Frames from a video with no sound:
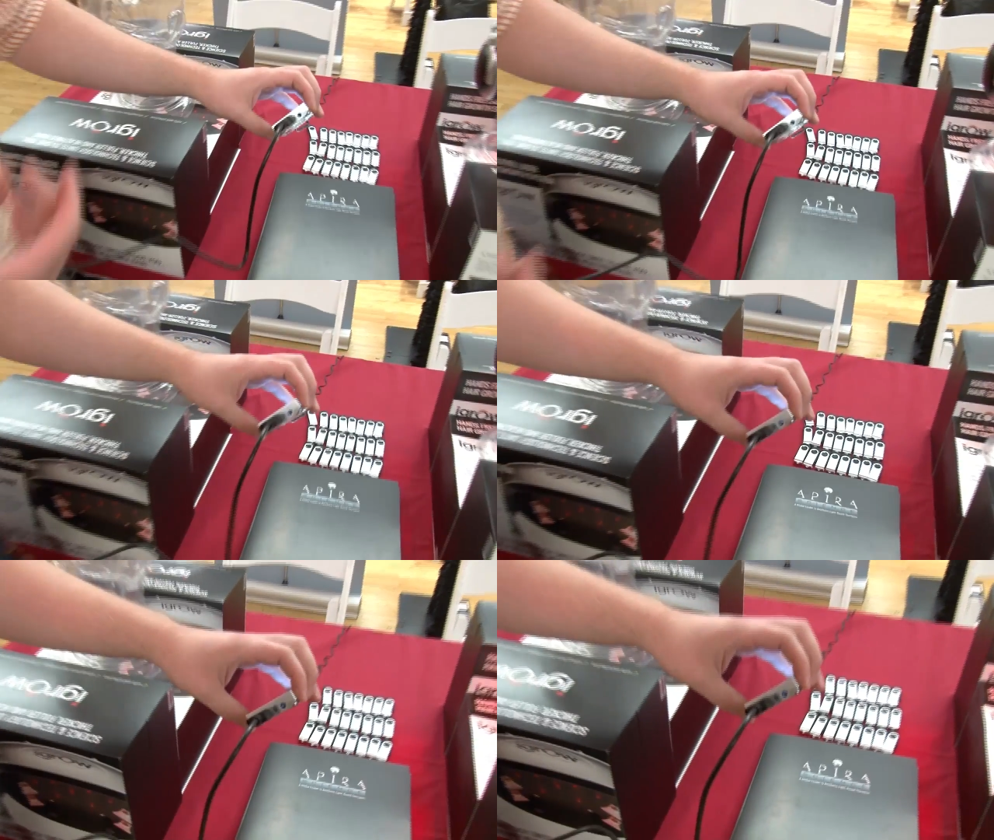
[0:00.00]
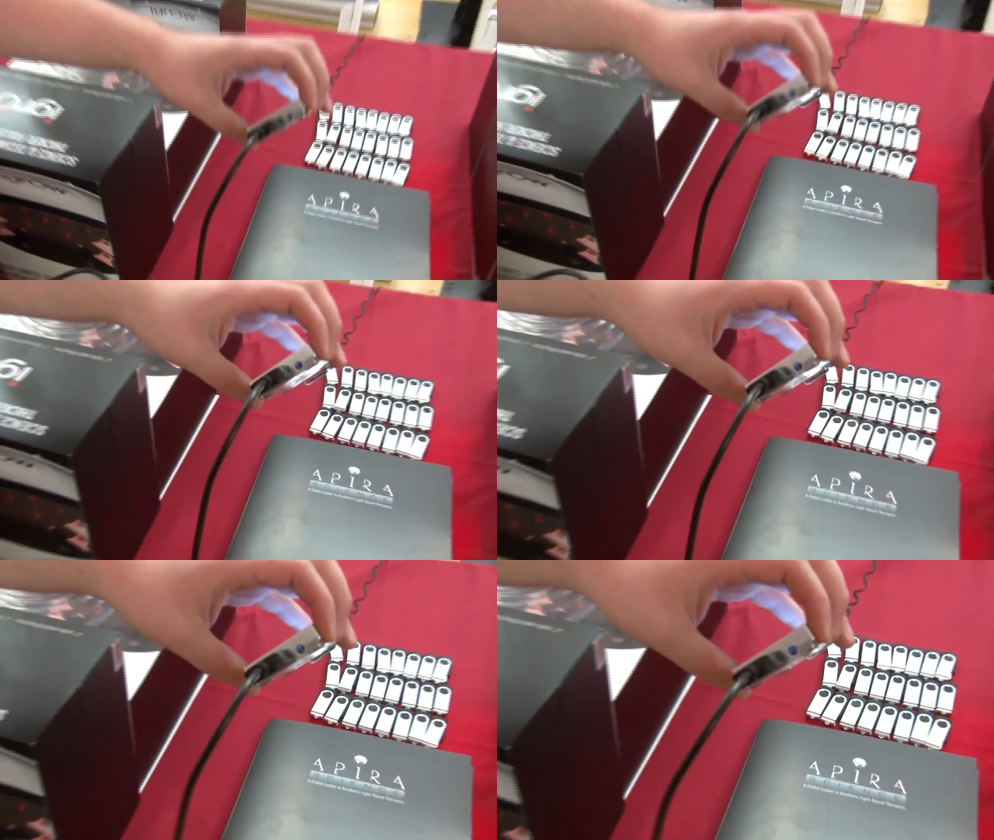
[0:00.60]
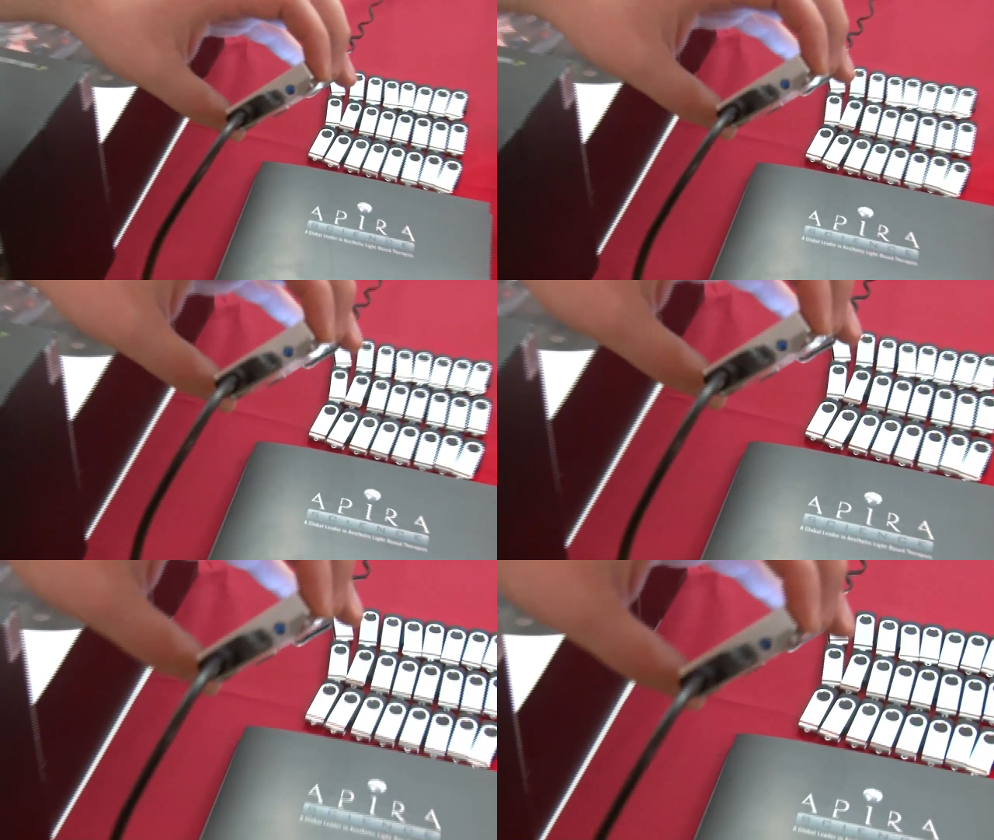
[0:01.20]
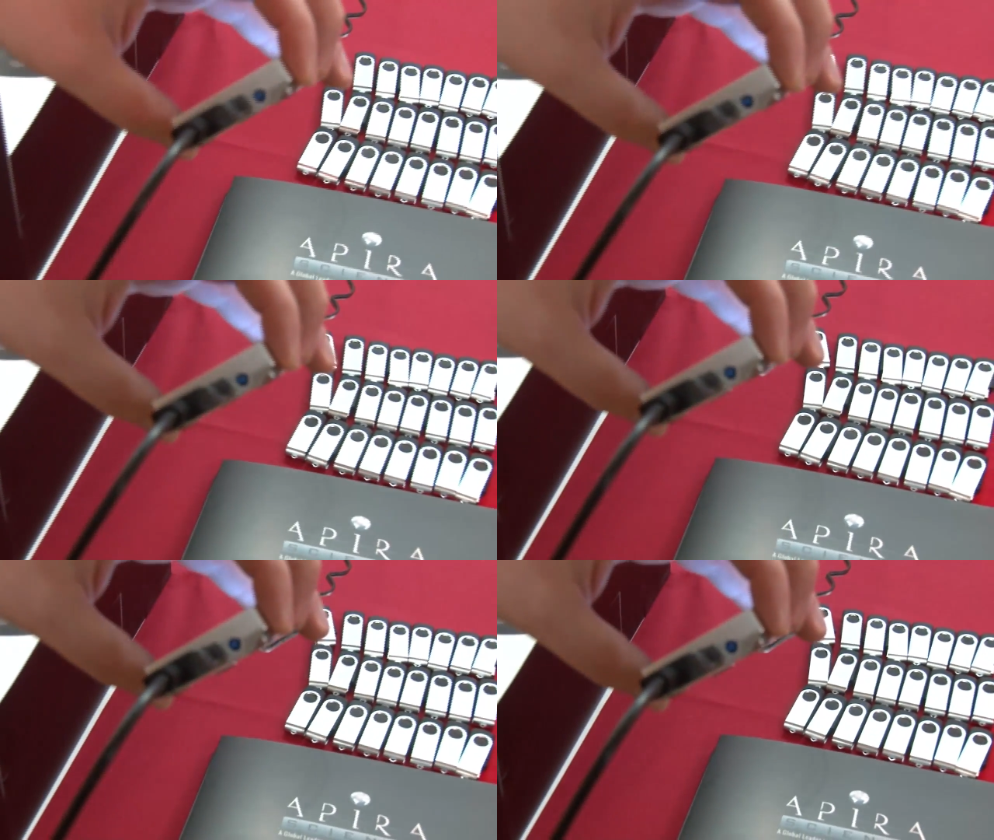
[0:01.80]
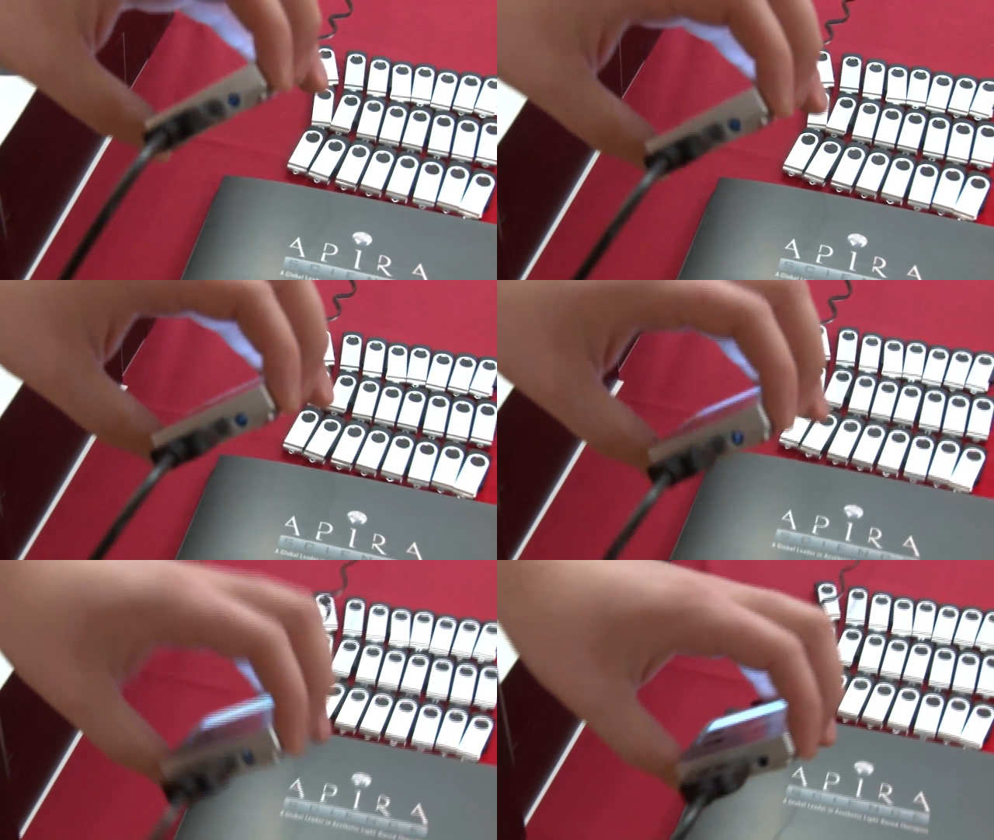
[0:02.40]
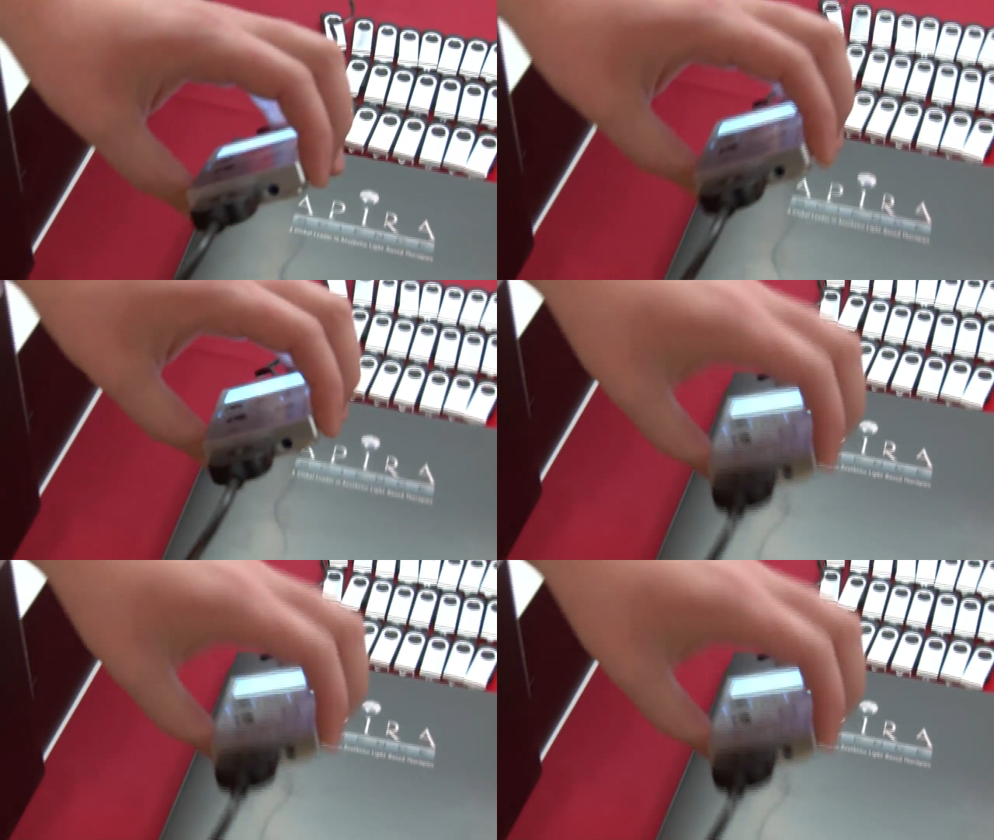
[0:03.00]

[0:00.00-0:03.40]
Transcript: [unreadable: no face in view]